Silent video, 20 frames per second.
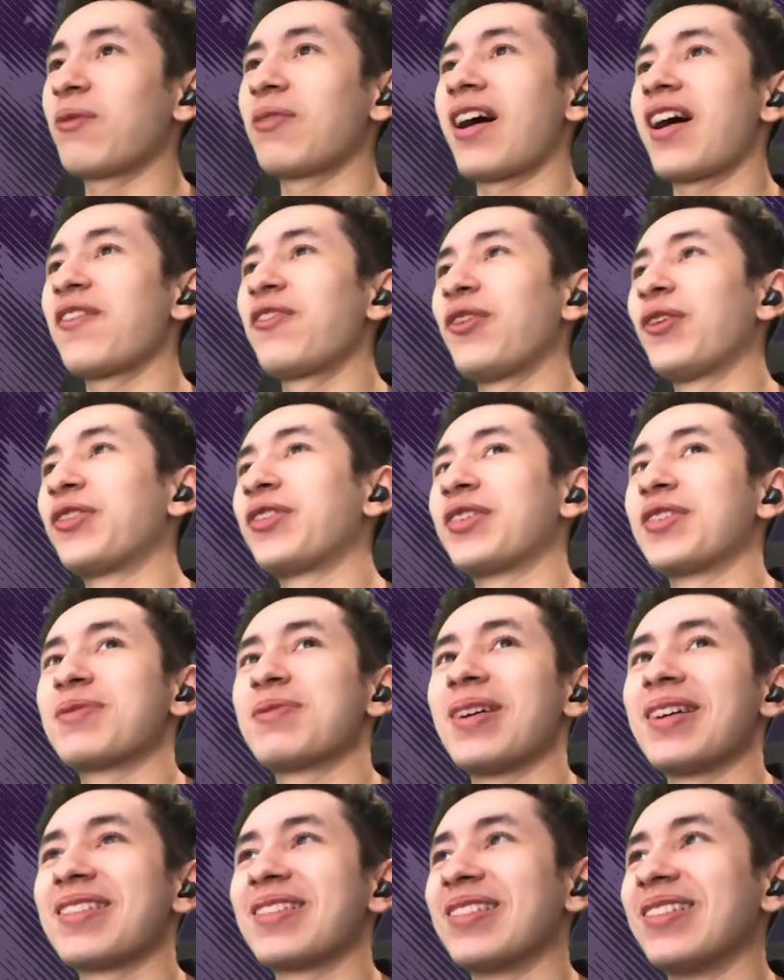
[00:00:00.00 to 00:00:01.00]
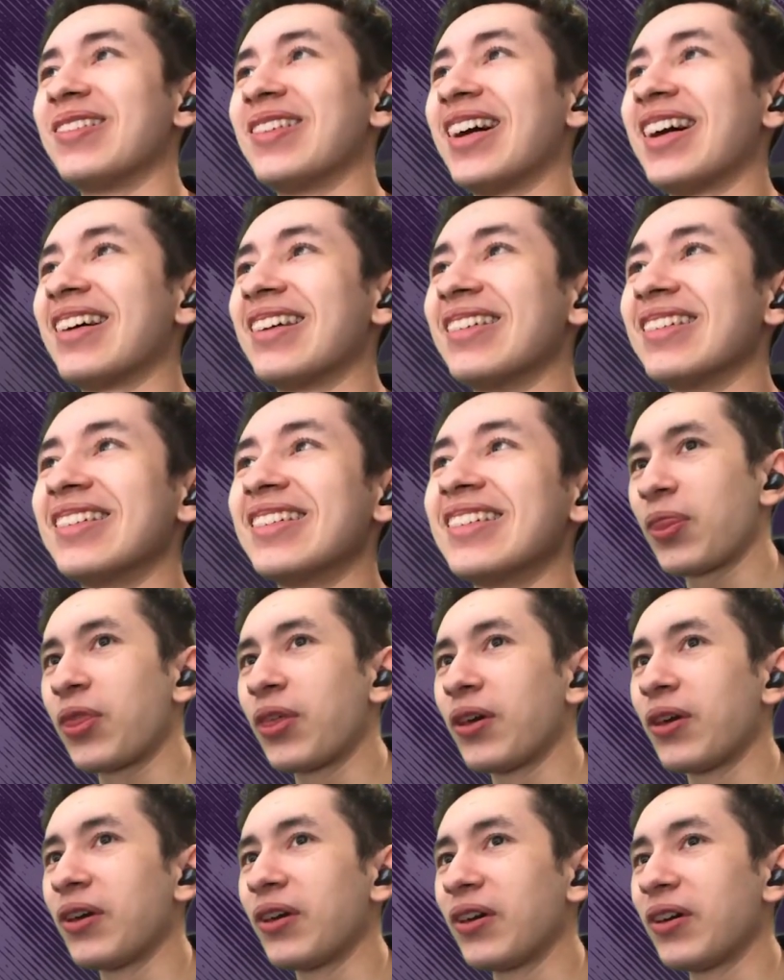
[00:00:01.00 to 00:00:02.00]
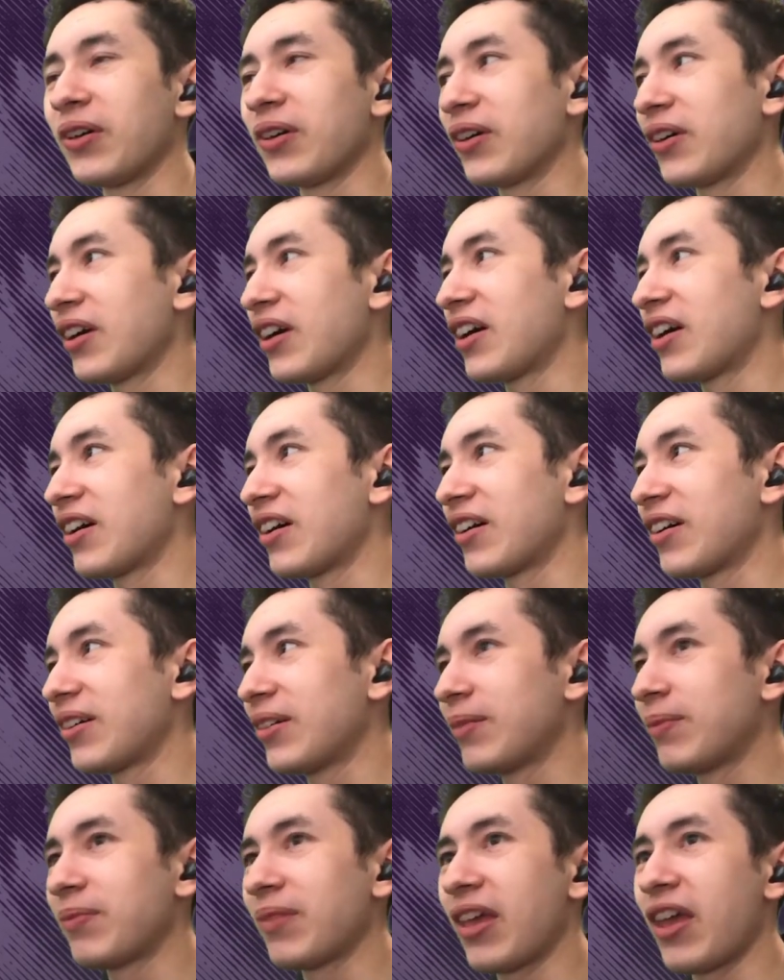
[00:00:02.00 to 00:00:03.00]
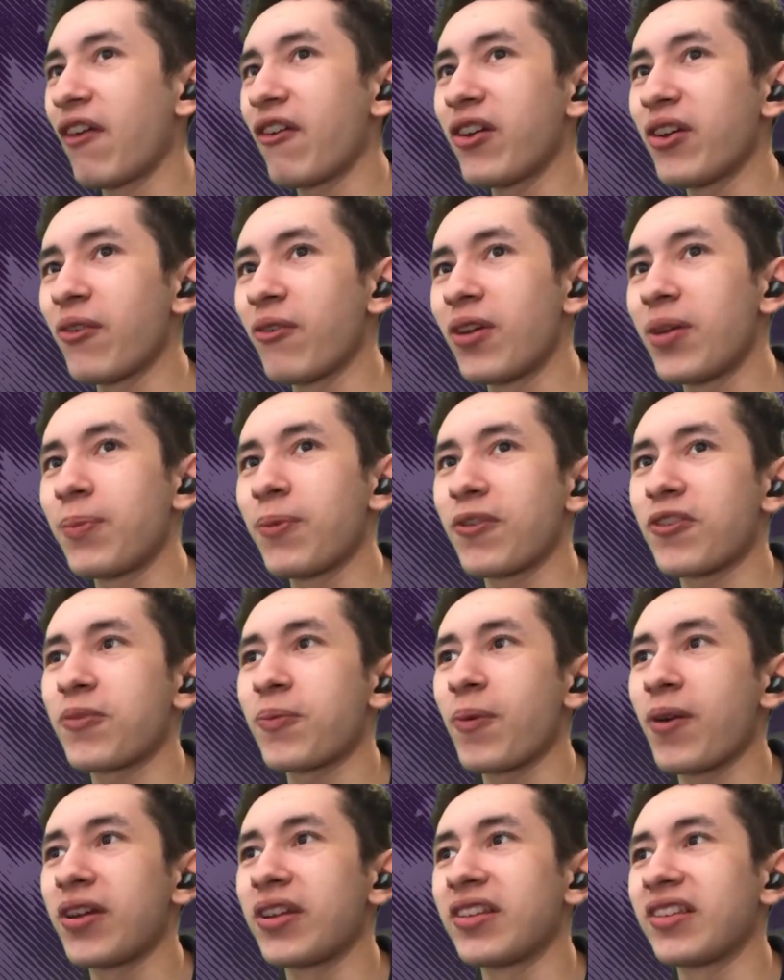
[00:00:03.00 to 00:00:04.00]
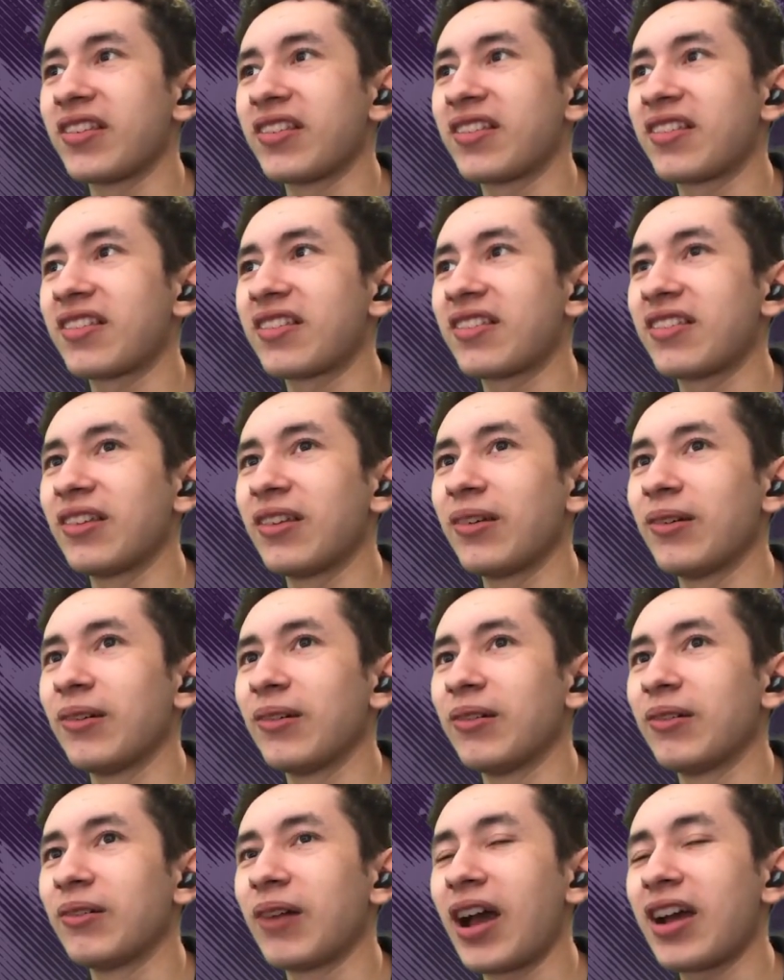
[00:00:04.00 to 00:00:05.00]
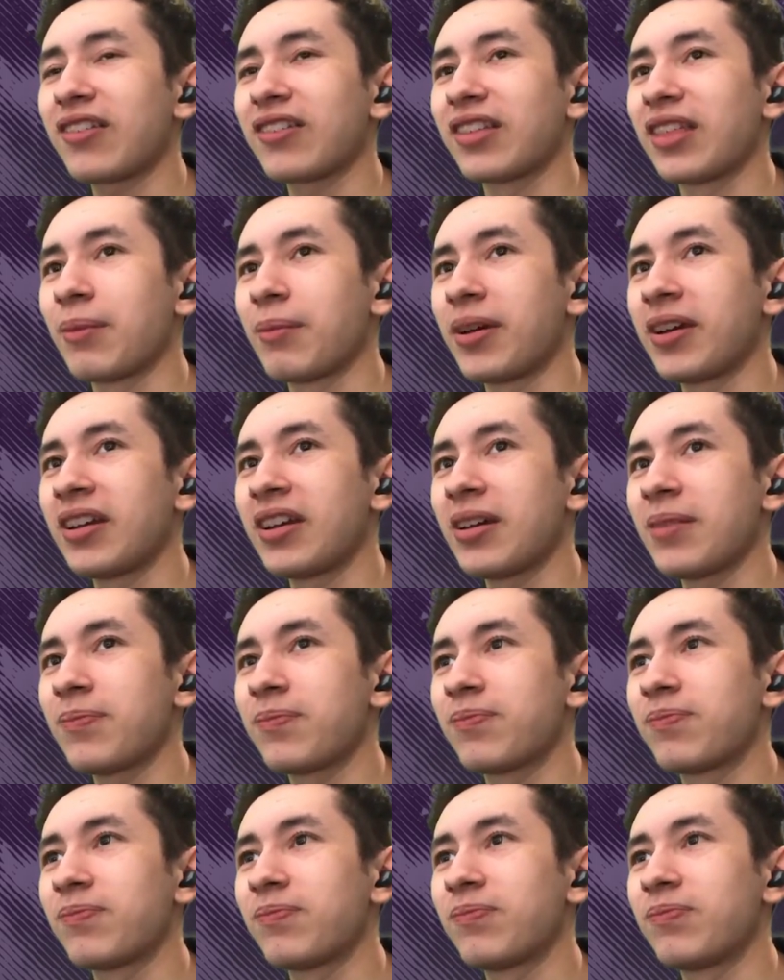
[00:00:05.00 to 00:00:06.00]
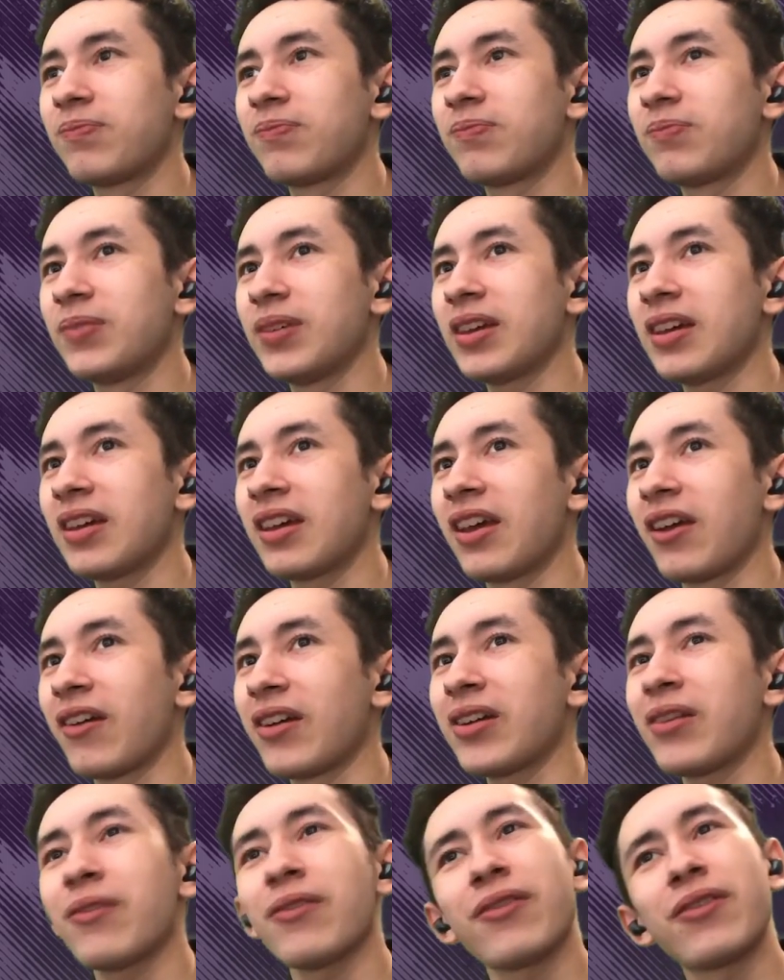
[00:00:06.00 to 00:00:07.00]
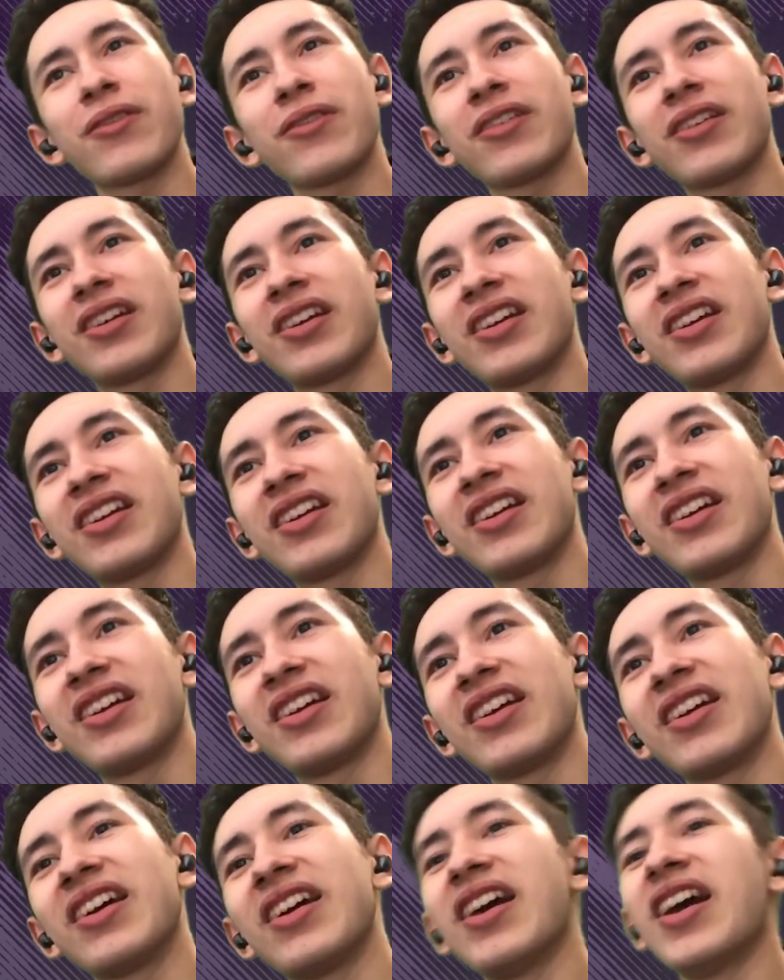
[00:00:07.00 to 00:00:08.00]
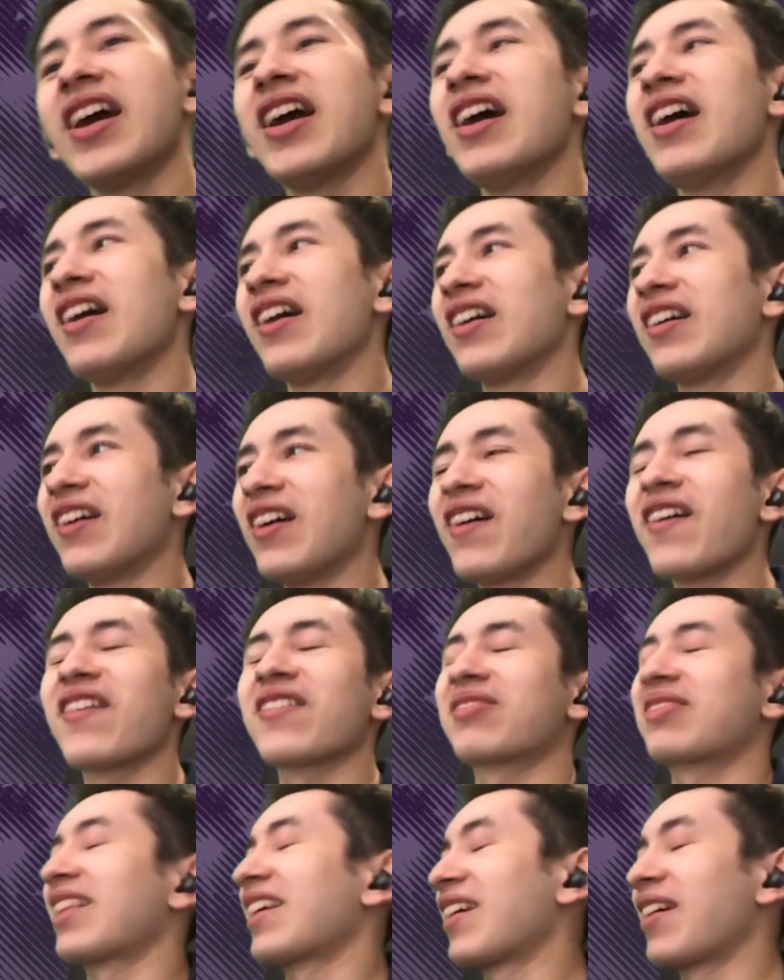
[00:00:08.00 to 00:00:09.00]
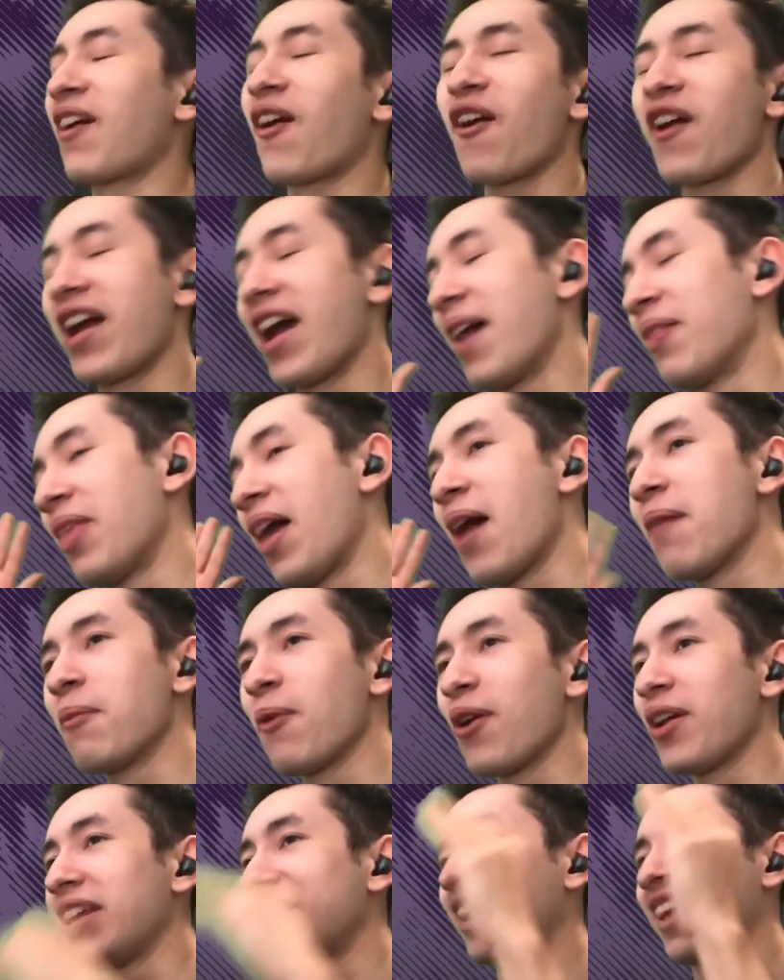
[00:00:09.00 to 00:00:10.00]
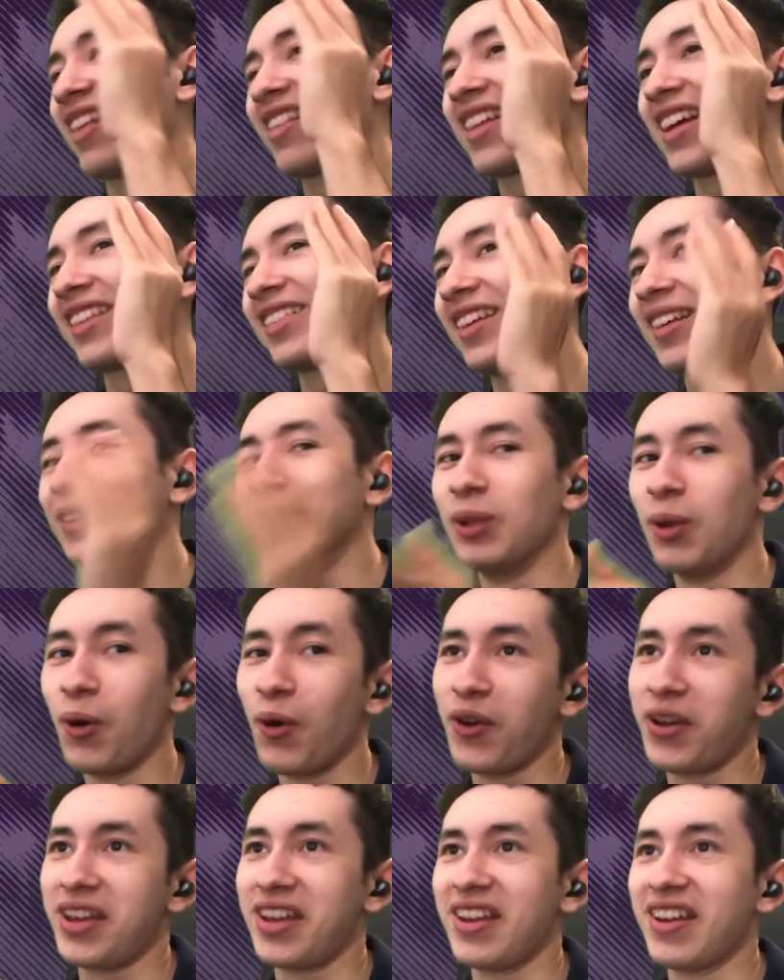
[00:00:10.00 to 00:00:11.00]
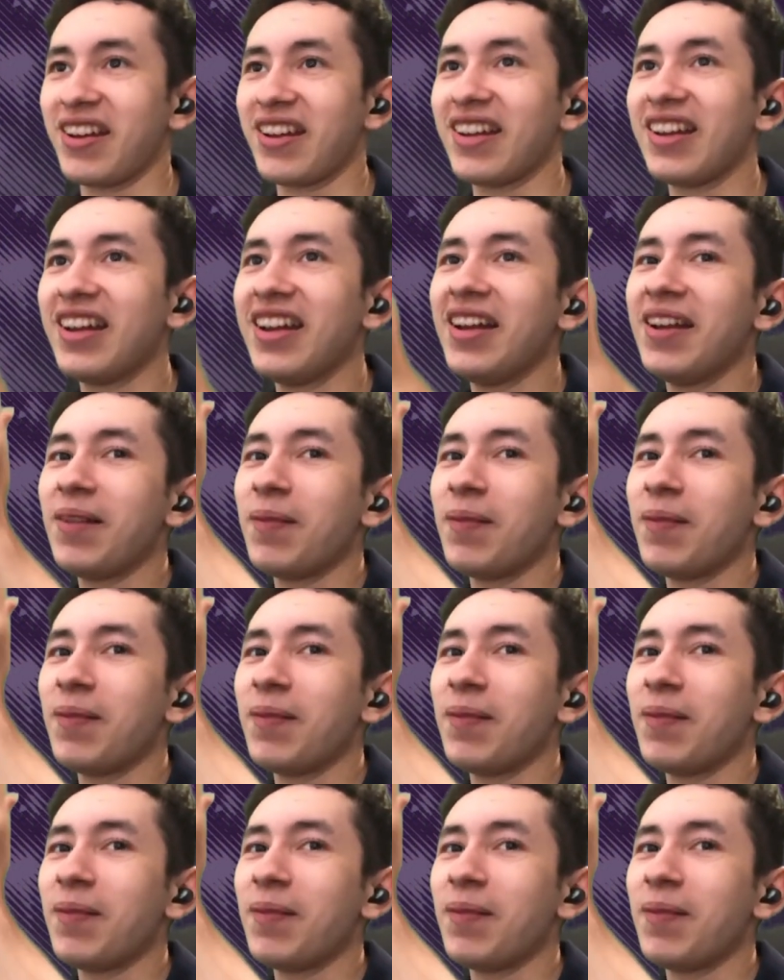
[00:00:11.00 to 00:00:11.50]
I feel so special. Wow. The um, Harrier Reaper sprite is new. Actually, that might not be a Harrier. All now I'm already dissecting lore here.